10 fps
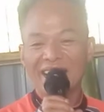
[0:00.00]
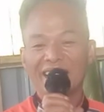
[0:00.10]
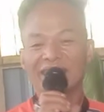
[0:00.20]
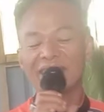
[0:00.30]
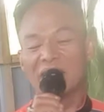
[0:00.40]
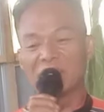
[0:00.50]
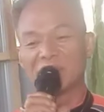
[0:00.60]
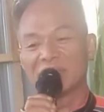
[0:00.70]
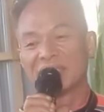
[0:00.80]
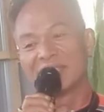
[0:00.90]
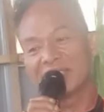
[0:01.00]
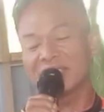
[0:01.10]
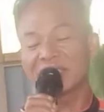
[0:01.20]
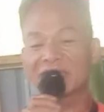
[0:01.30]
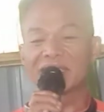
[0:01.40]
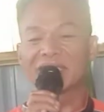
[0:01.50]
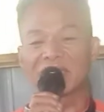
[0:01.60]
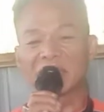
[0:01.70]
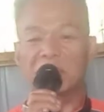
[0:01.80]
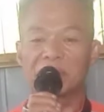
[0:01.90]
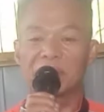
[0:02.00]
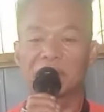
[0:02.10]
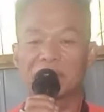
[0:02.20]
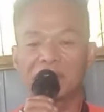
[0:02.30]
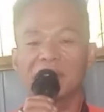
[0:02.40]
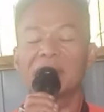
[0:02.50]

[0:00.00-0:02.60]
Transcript: Now, let us continue further.